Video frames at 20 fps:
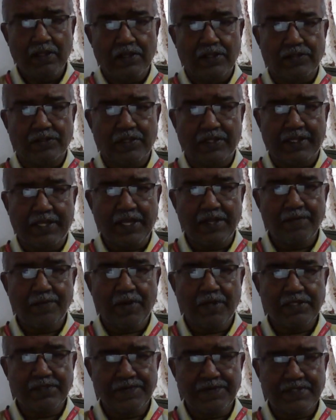So
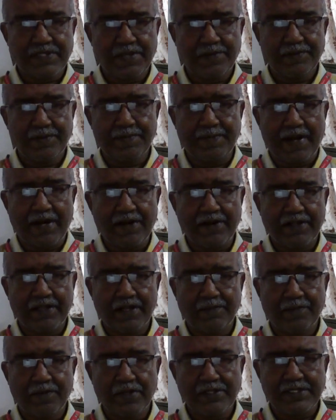gearbox, we see of the manual
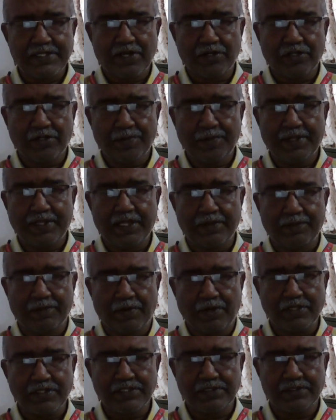gearbox and automatic
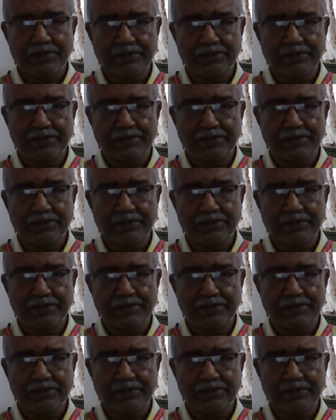gearbox.